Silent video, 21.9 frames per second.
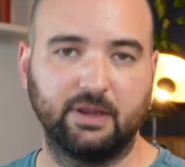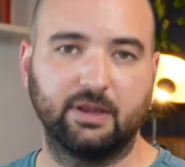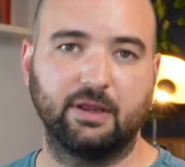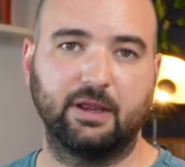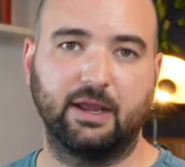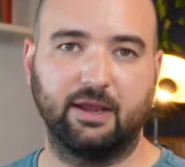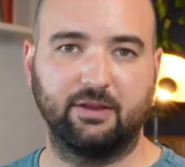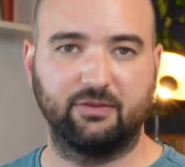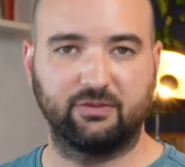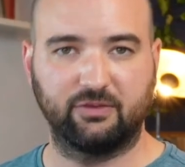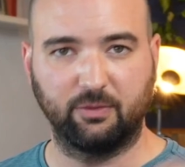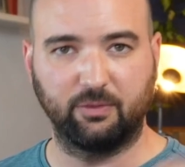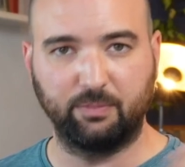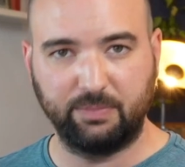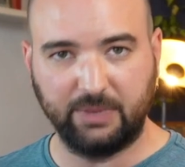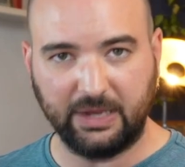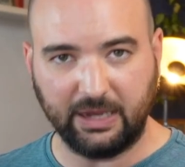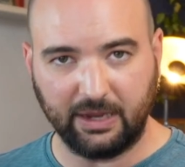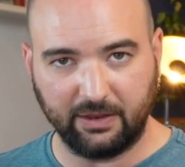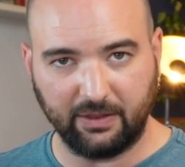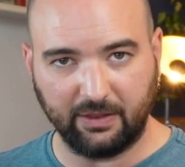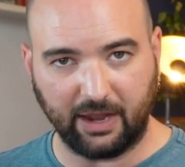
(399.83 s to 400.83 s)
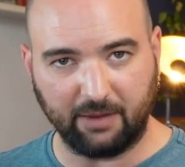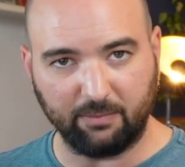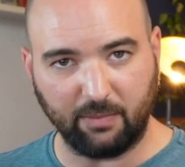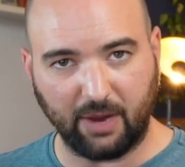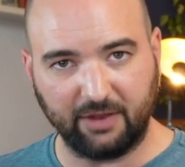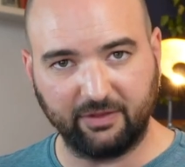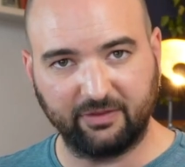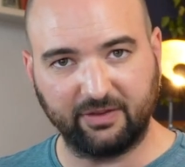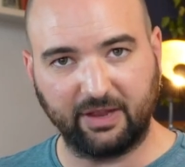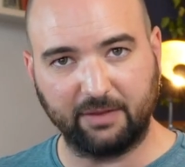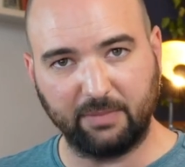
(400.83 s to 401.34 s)
Yeah, so be in that
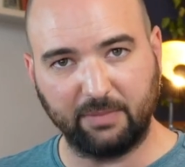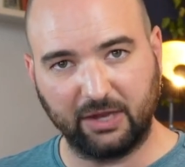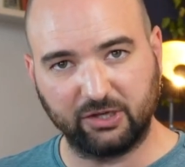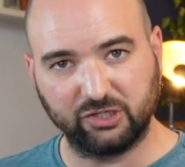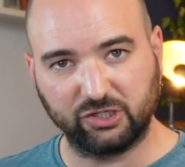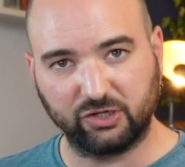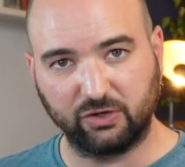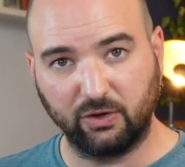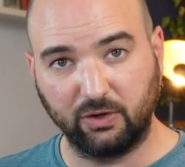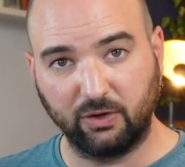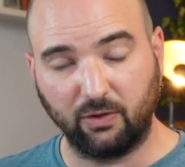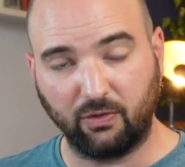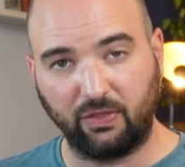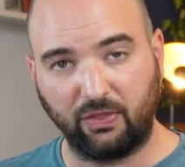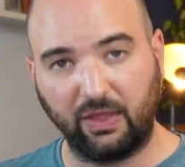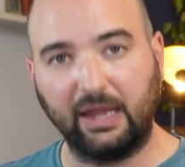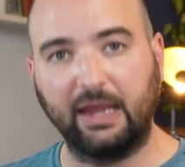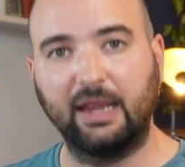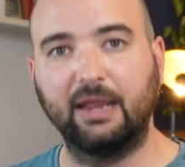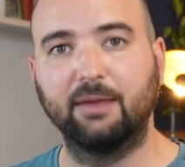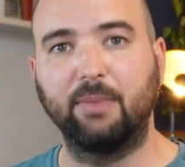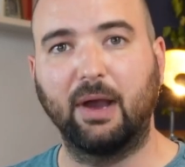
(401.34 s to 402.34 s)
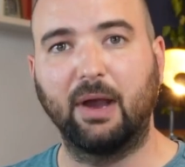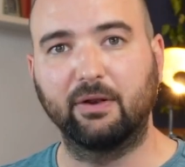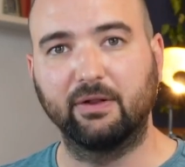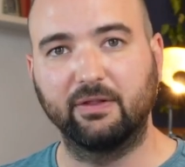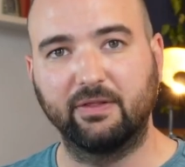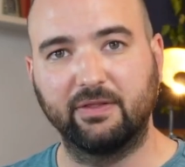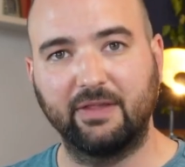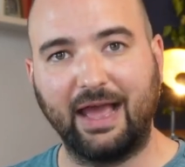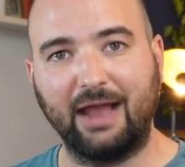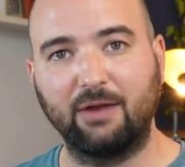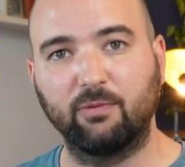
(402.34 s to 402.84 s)
mindset, make sure you're thinking about
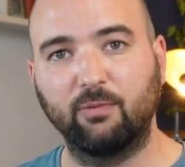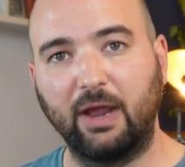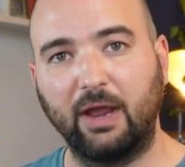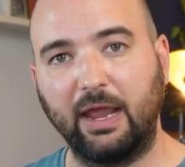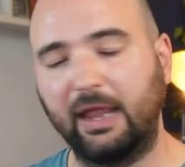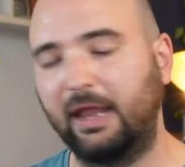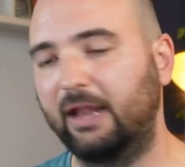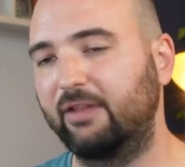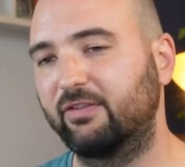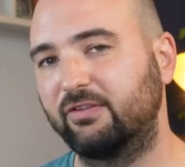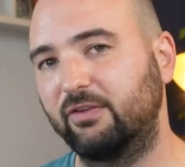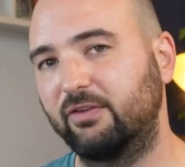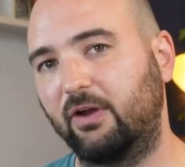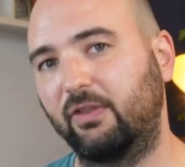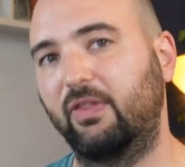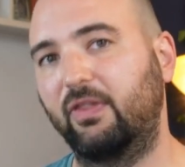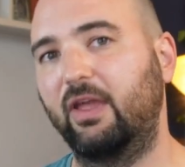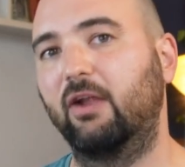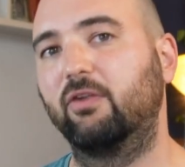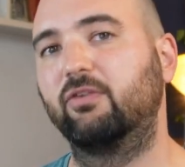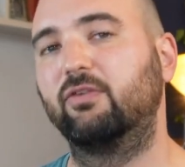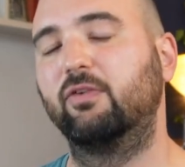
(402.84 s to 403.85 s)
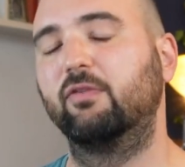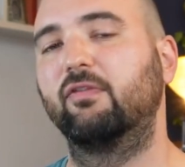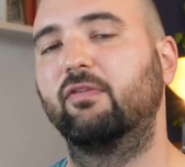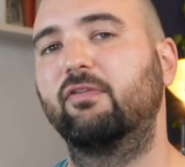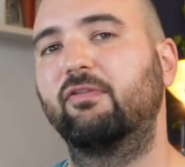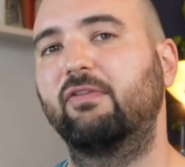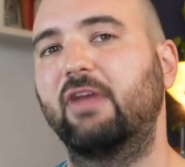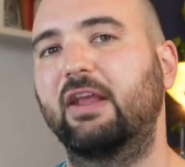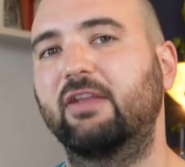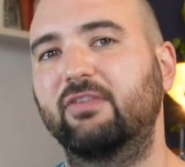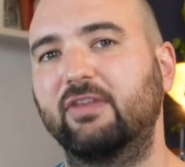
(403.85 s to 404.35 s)
it that way. It's not there to
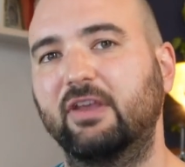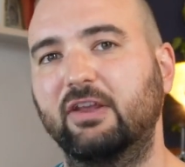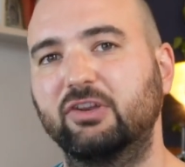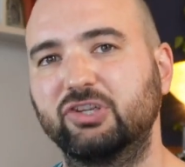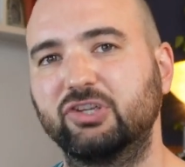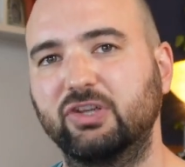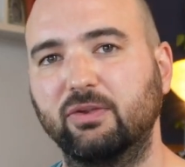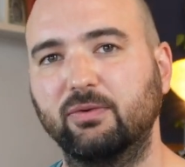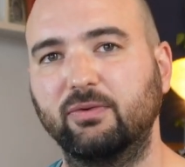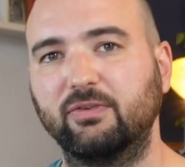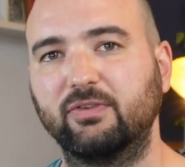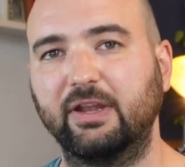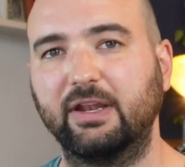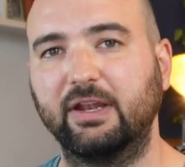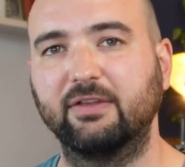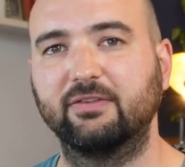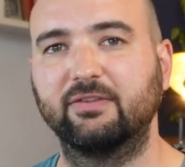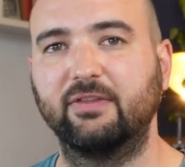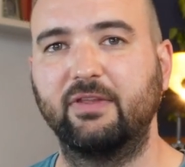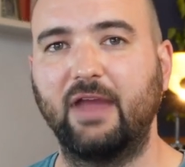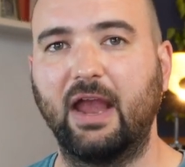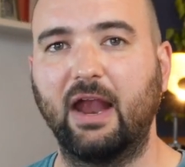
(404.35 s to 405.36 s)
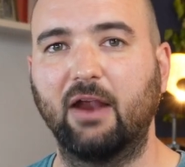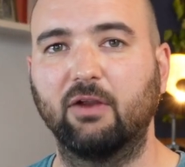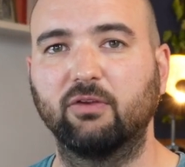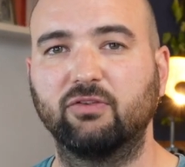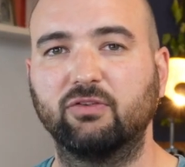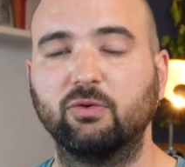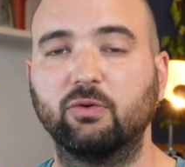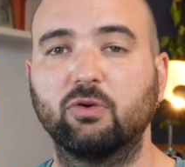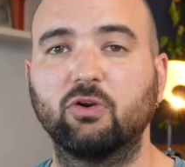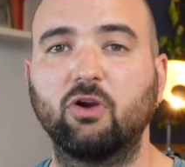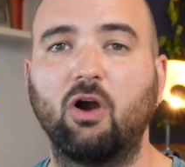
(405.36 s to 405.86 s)
fix issues, it is there
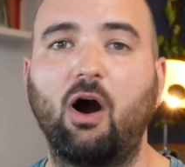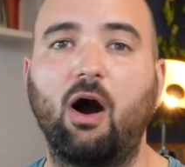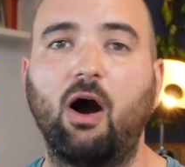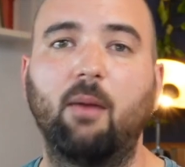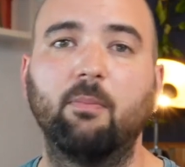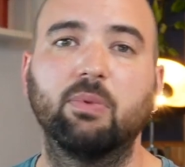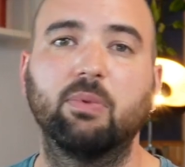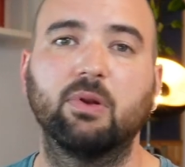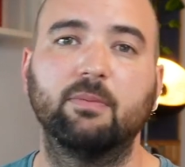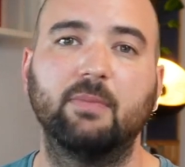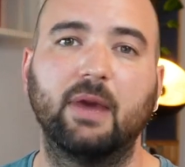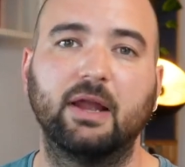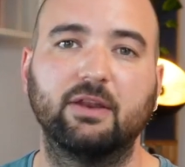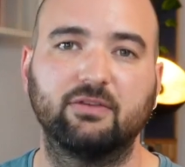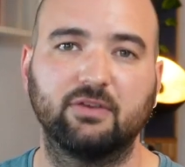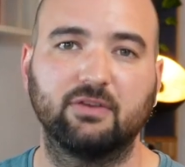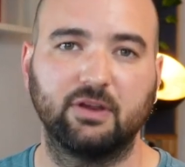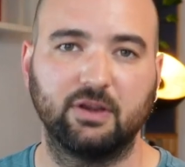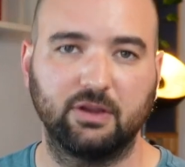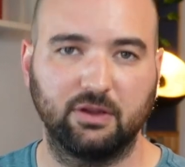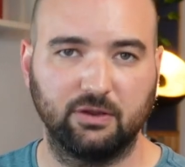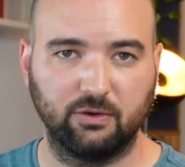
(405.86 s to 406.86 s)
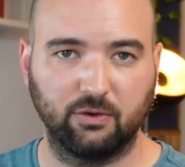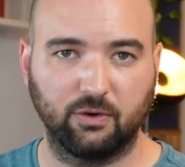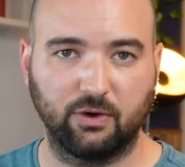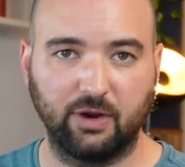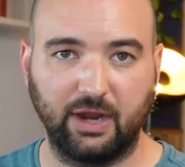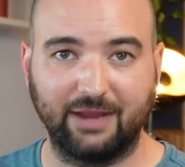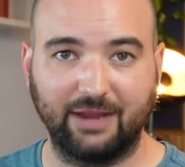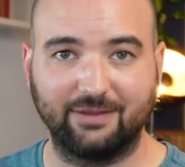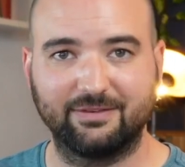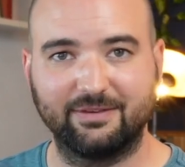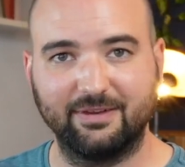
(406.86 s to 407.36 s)
to complement your
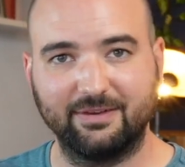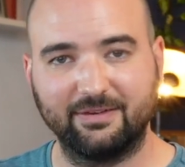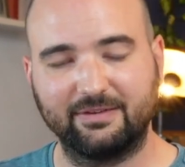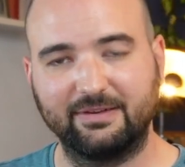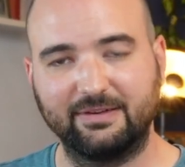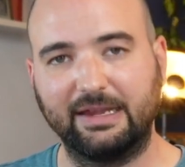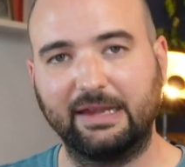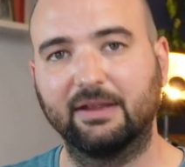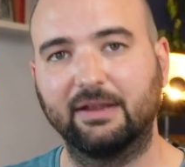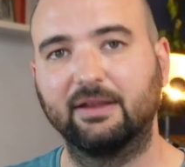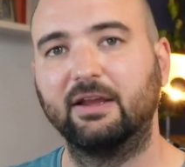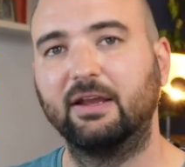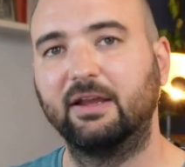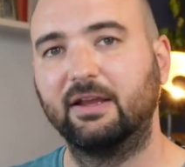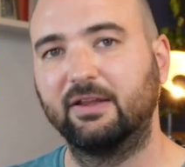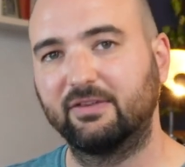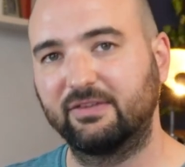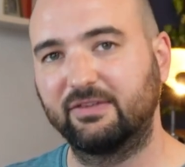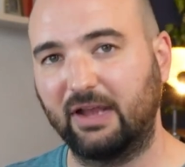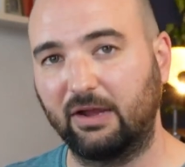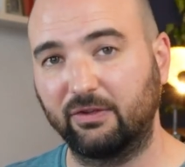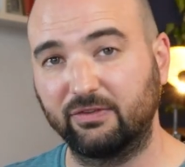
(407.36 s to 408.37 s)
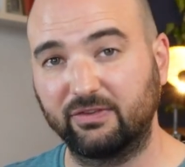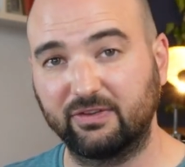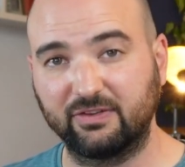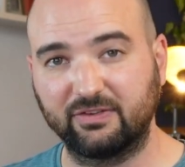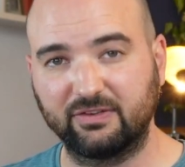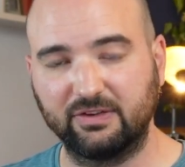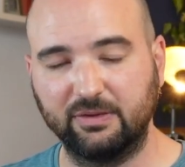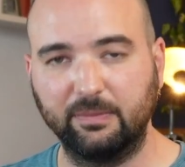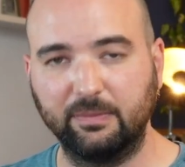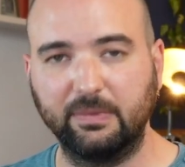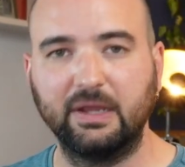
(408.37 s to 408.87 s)
existing sound
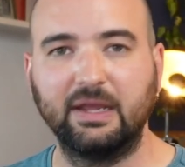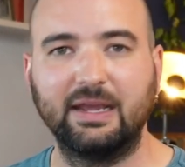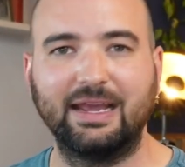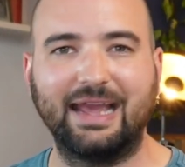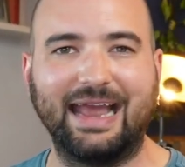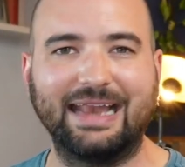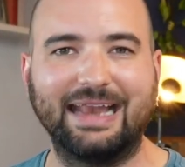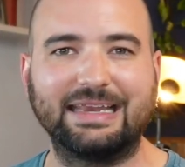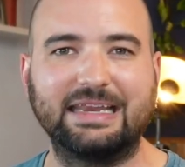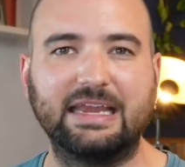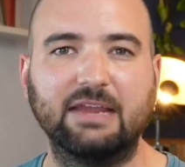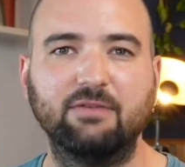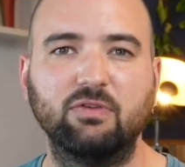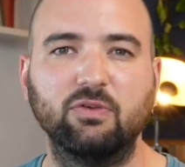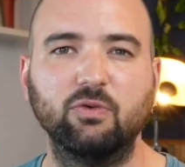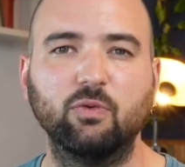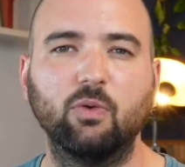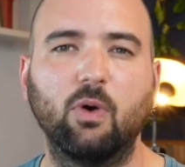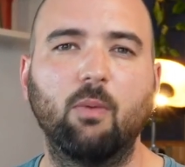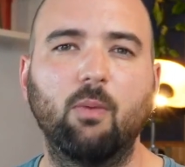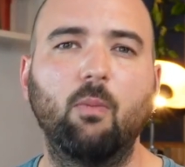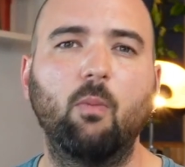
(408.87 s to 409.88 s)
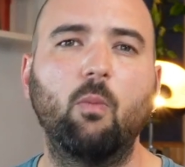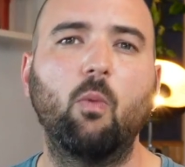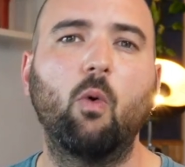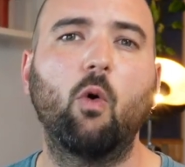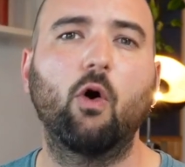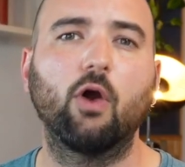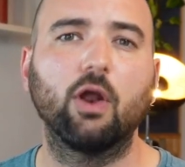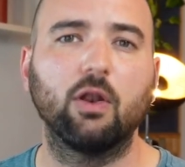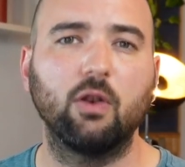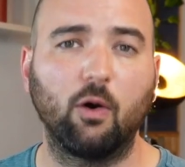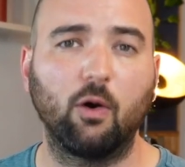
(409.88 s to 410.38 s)
system and give you
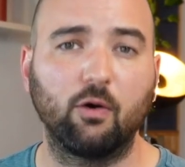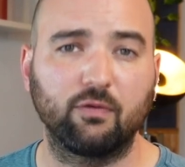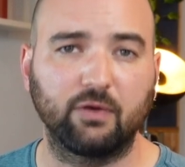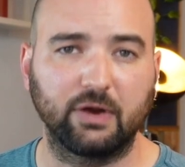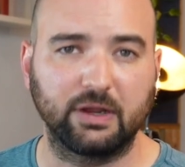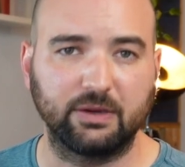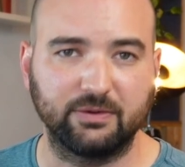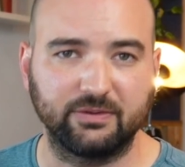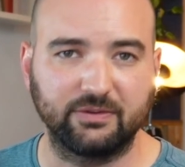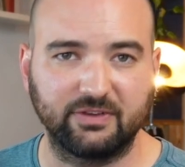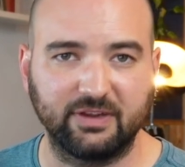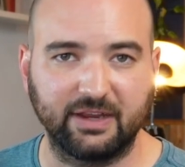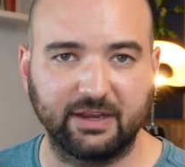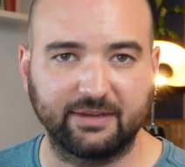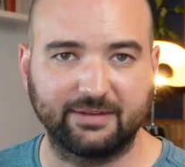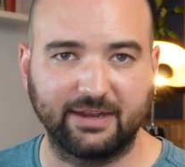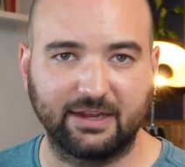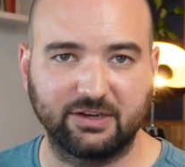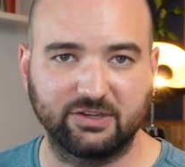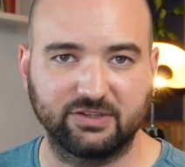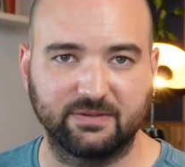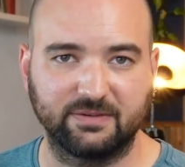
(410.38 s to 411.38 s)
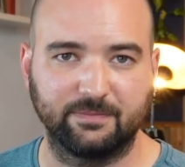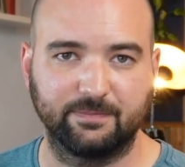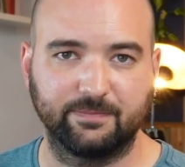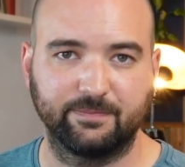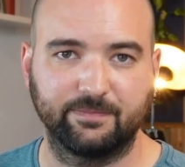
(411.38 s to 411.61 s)
more low frequency extension.